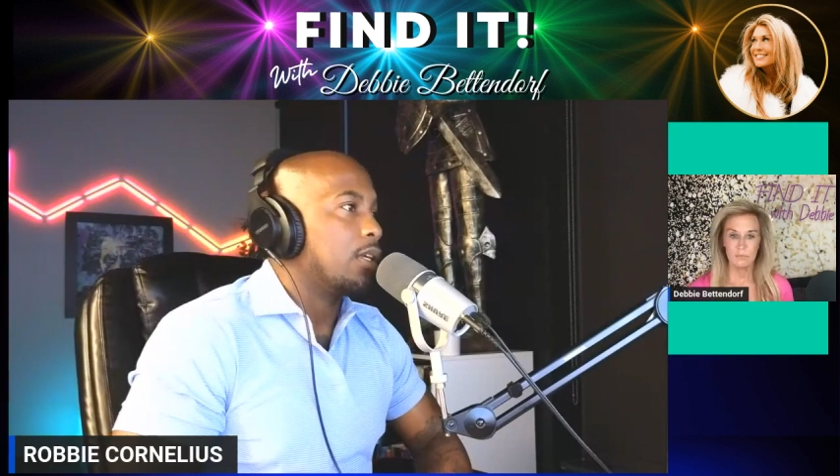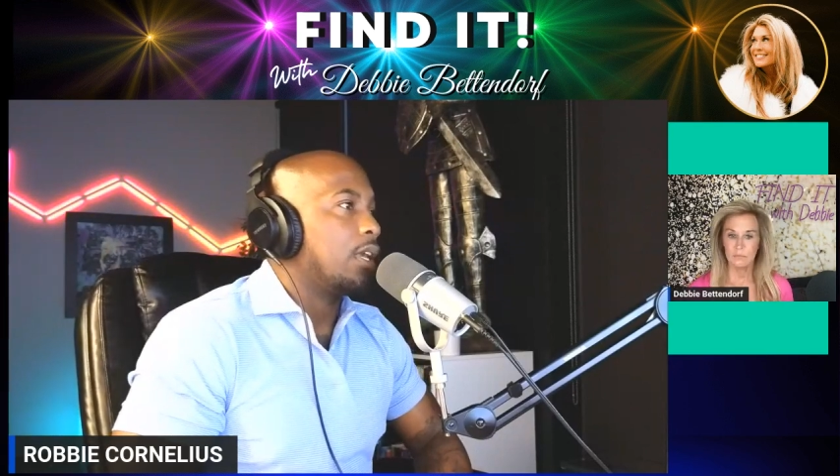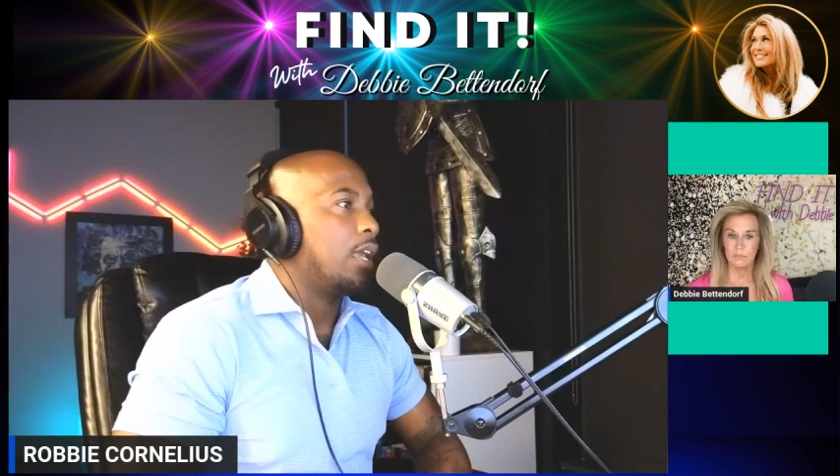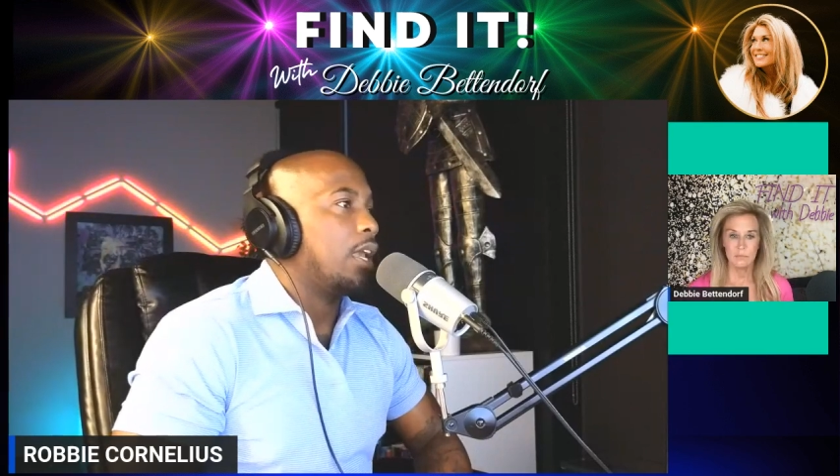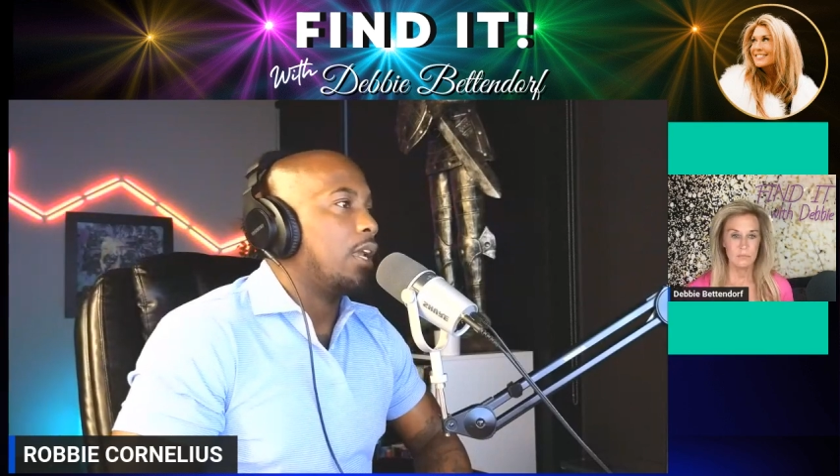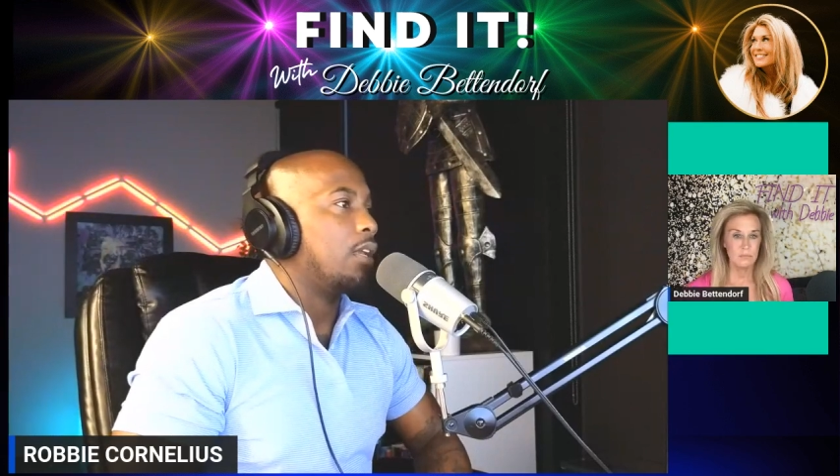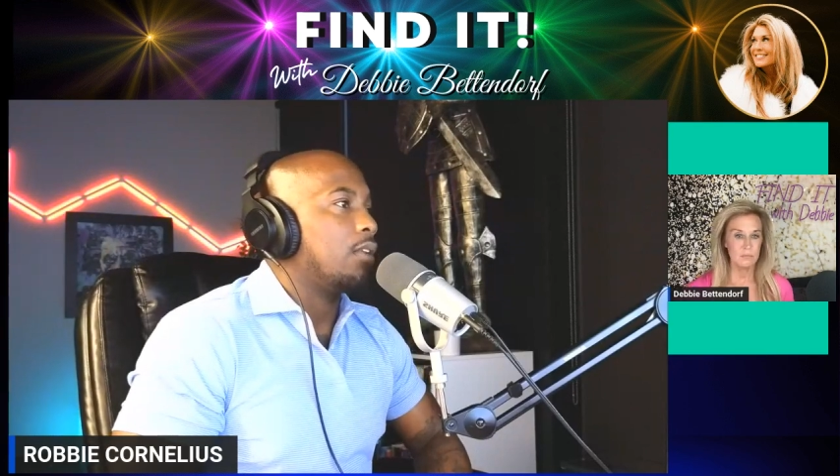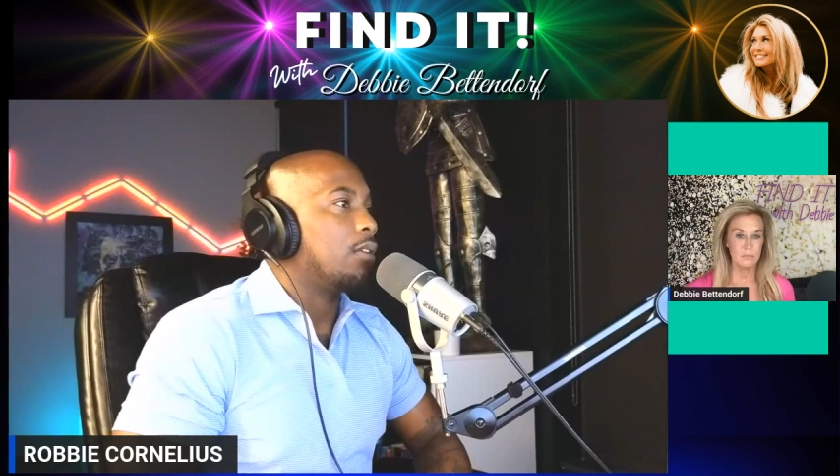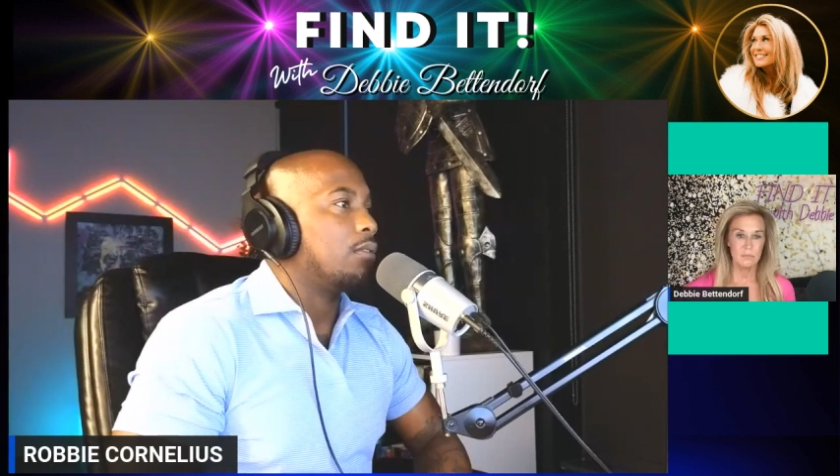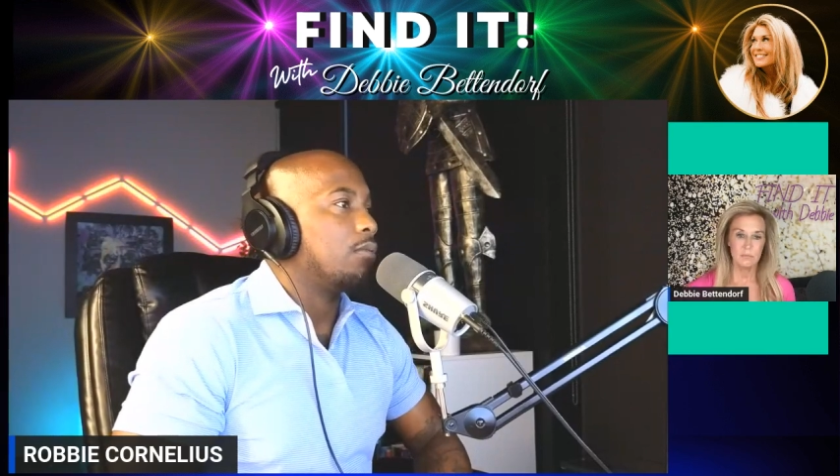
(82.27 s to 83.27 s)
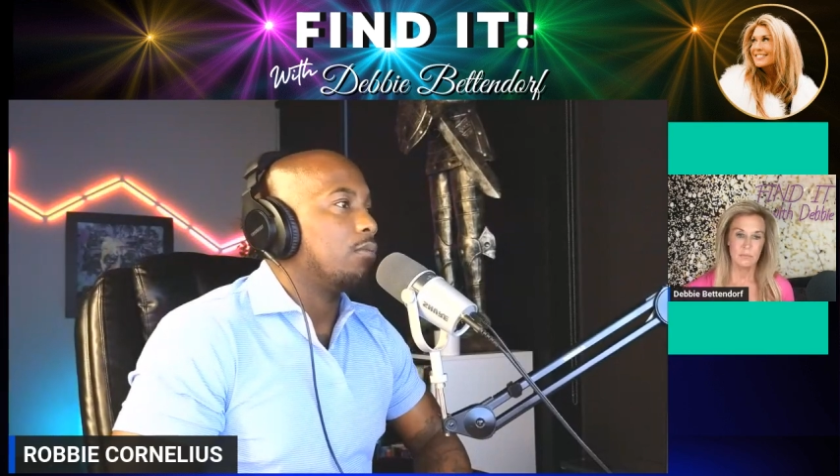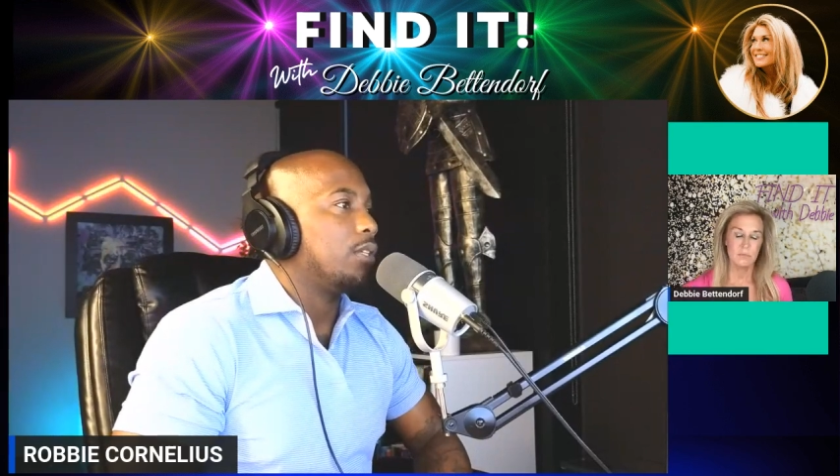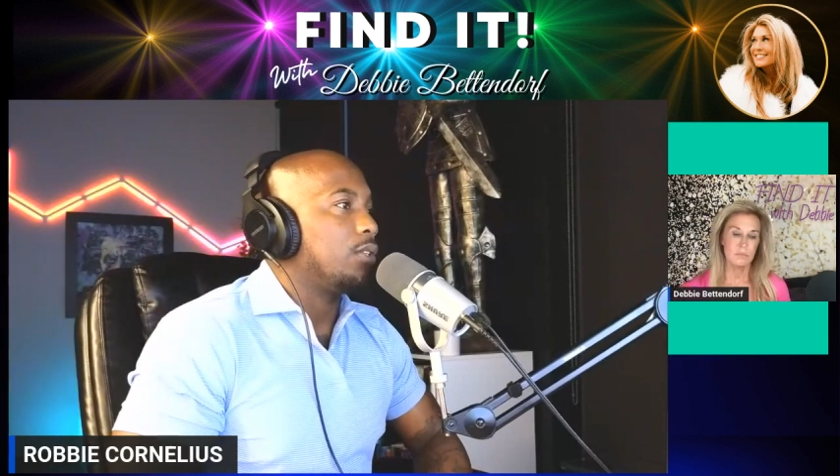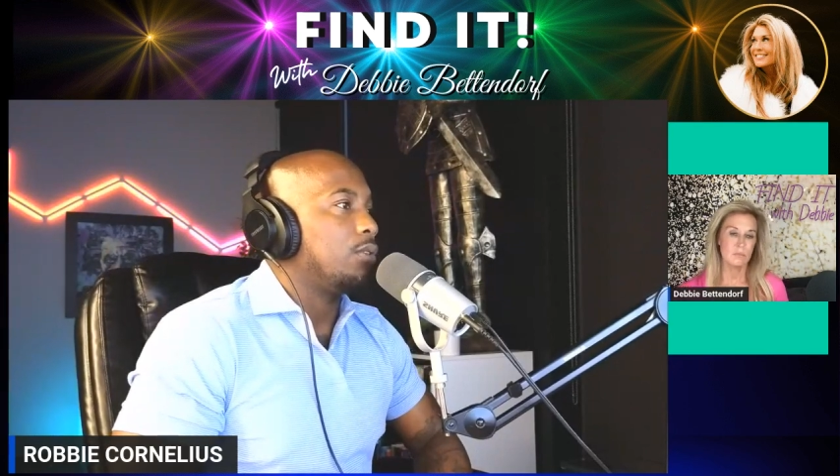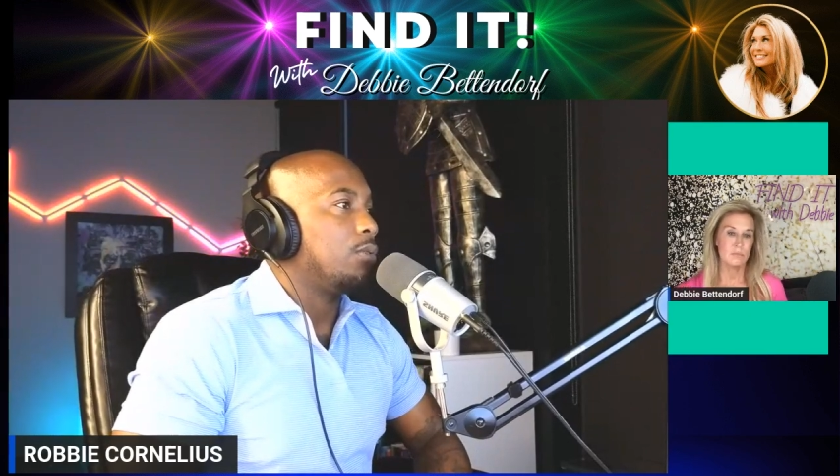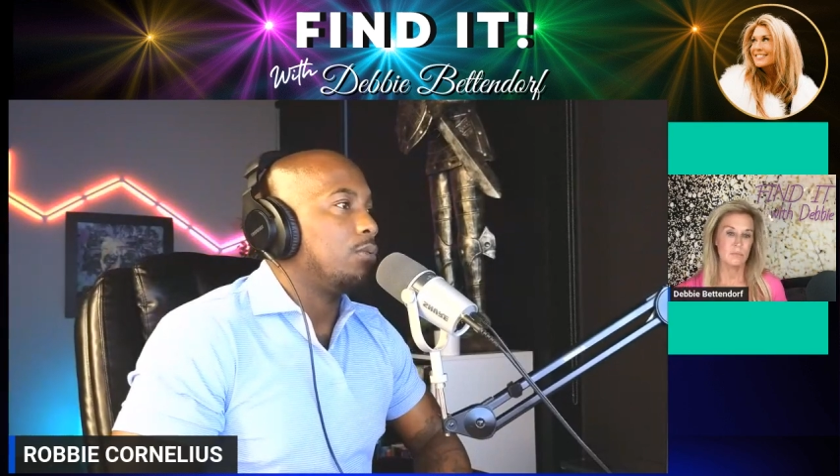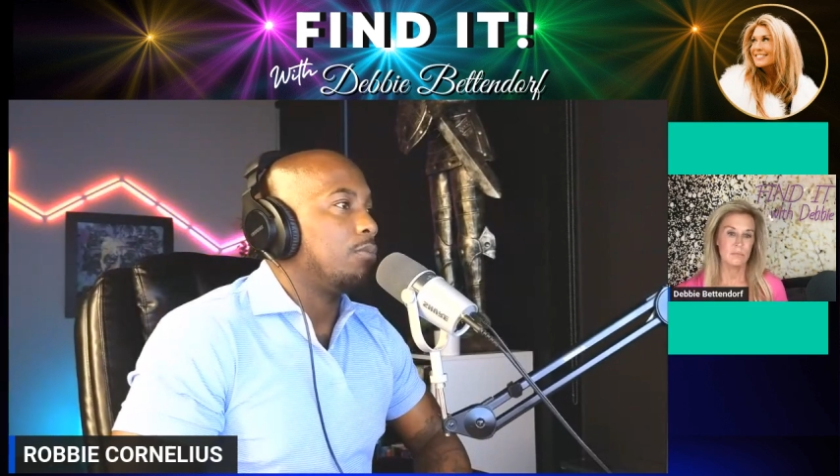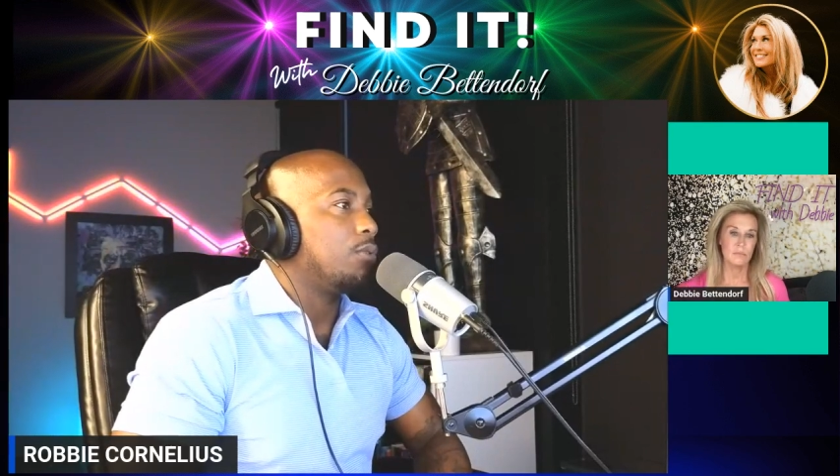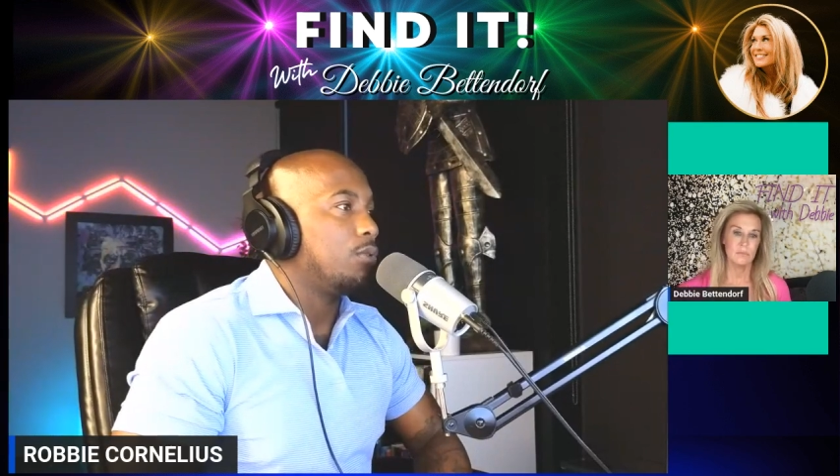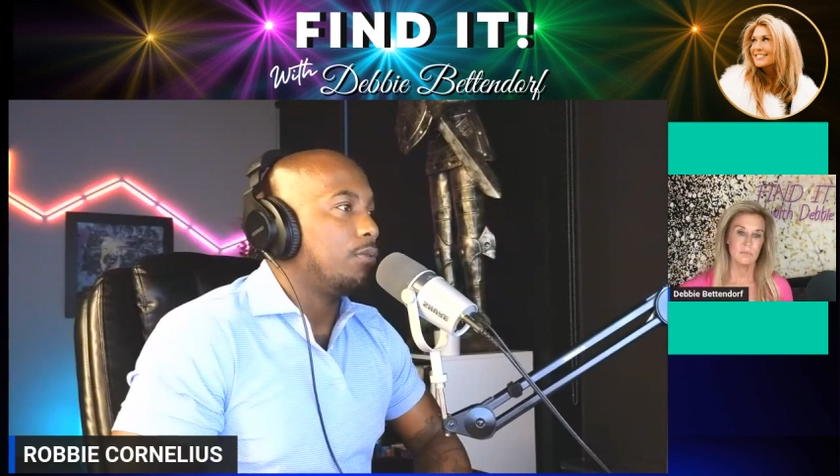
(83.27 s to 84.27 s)
And when you
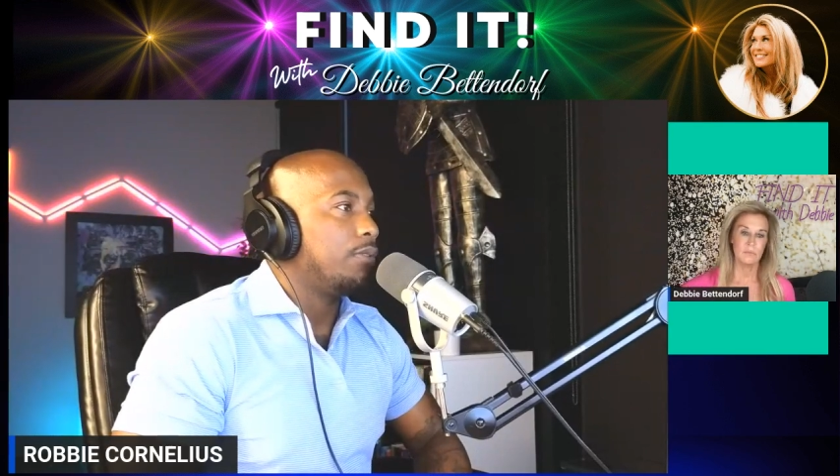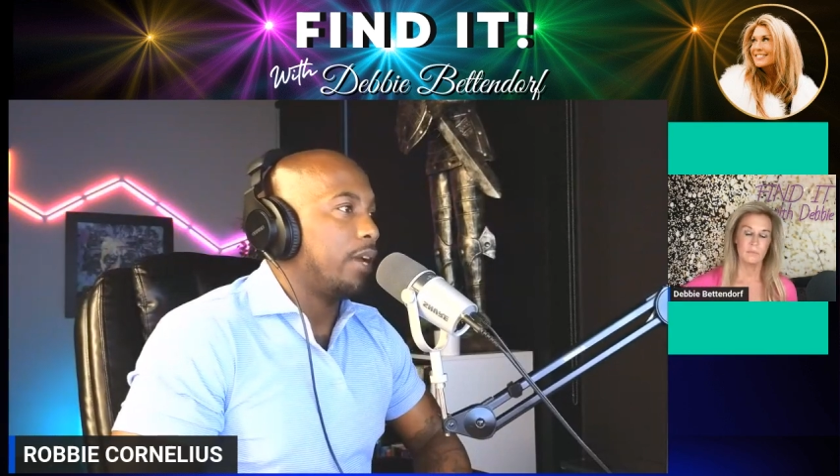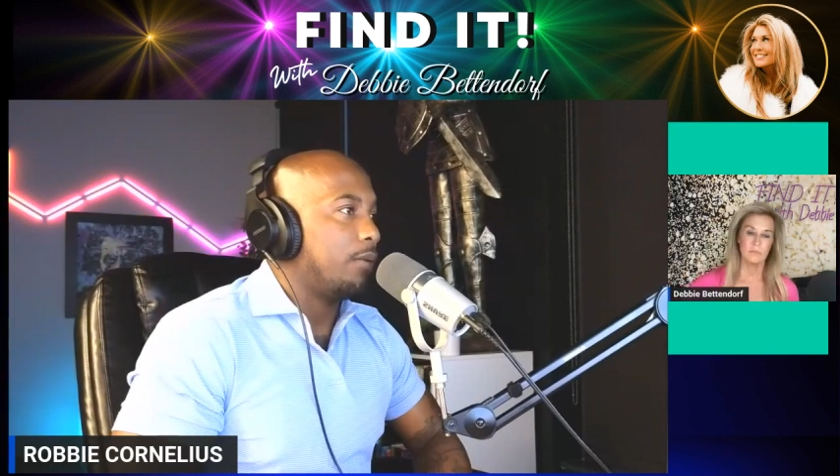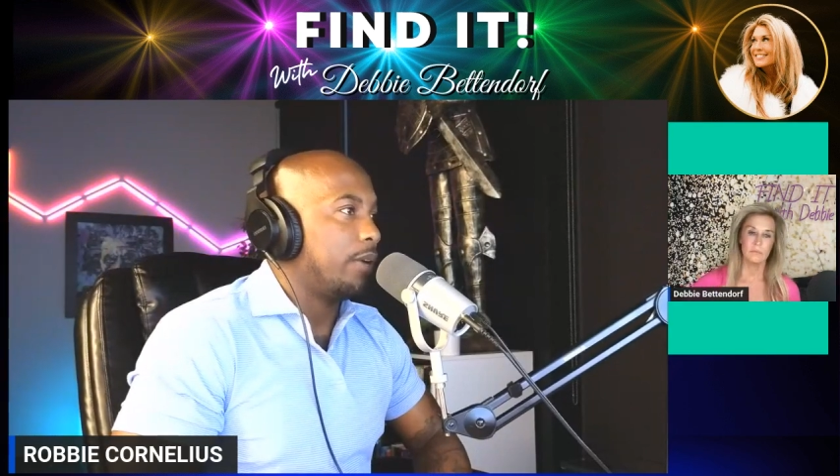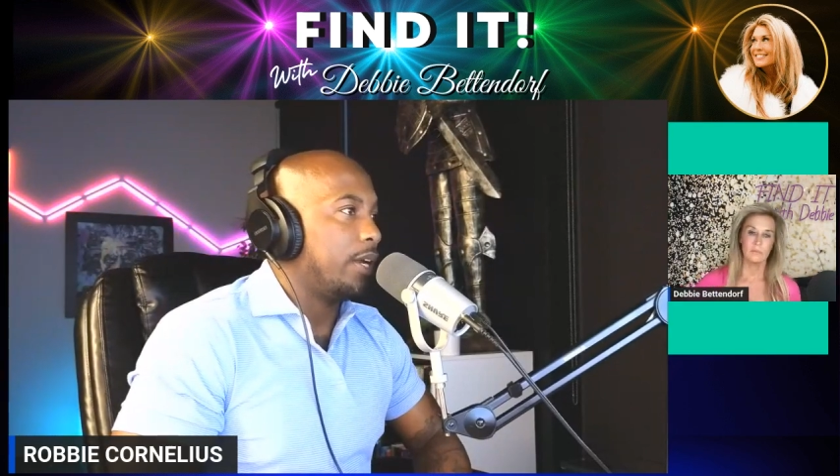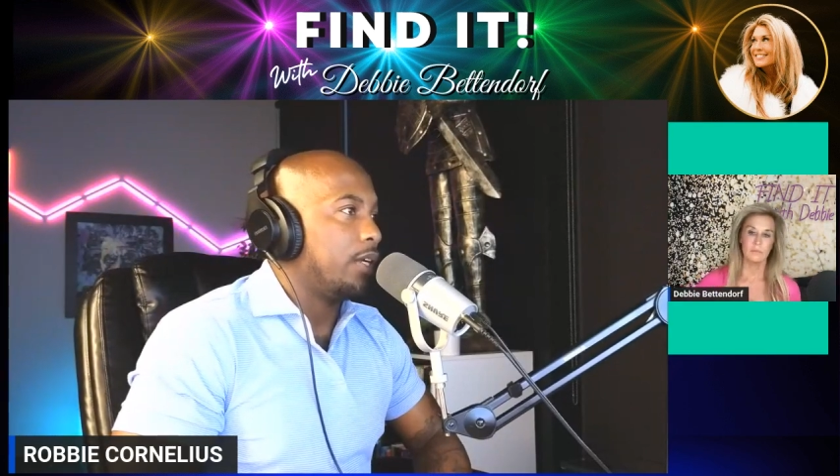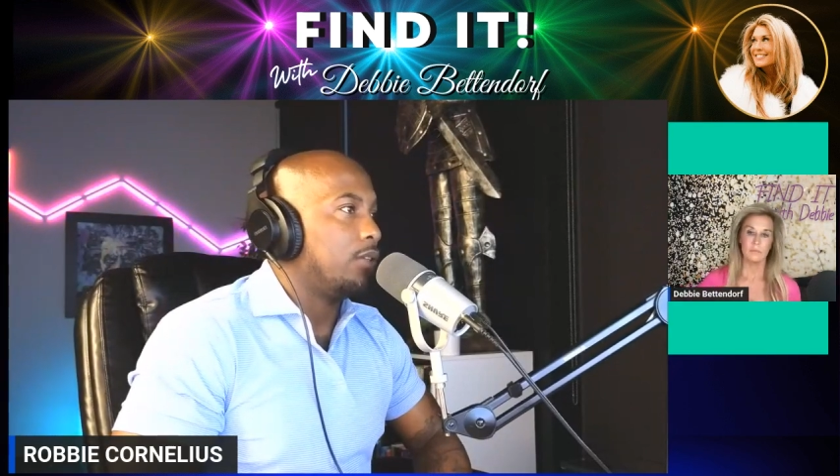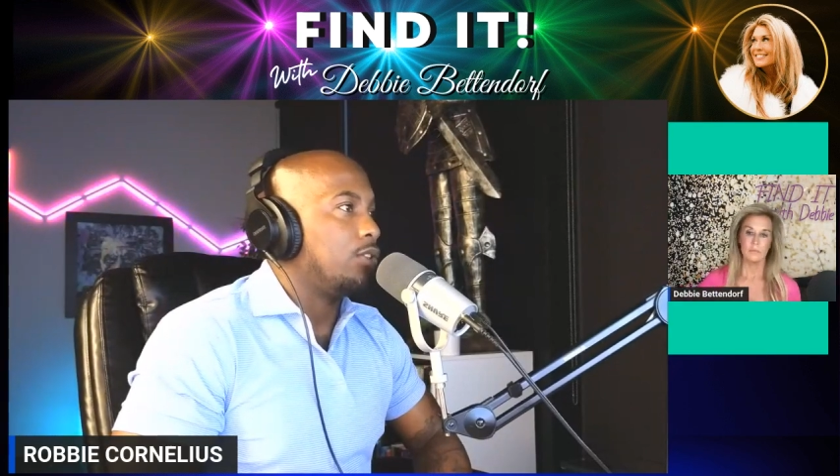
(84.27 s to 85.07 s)
move that way,